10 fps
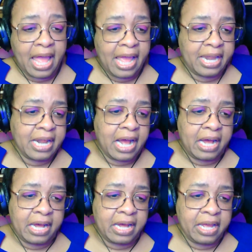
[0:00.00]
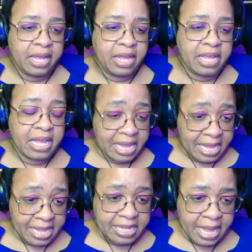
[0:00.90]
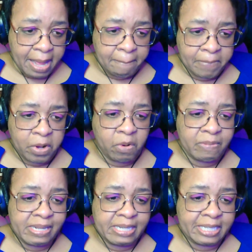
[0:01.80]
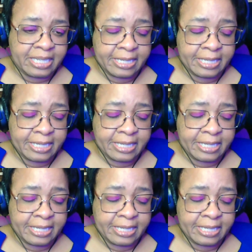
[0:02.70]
And in that moment,